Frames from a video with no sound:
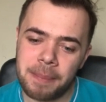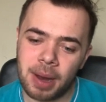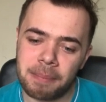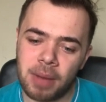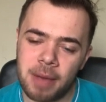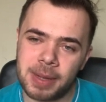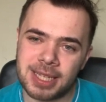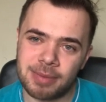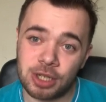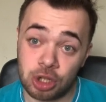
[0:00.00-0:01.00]
But I might be
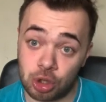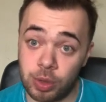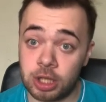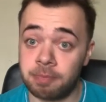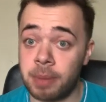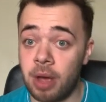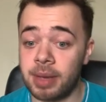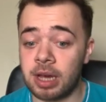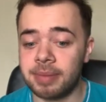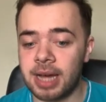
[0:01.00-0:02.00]
tempted to switch
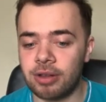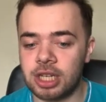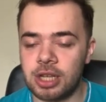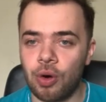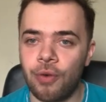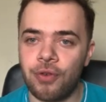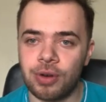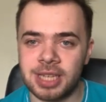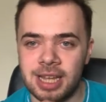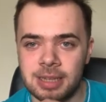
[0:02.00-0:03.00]
Birmingham down to the awful
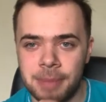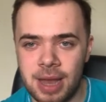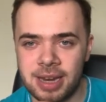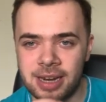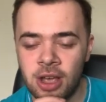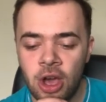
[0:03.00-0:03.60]
tier depending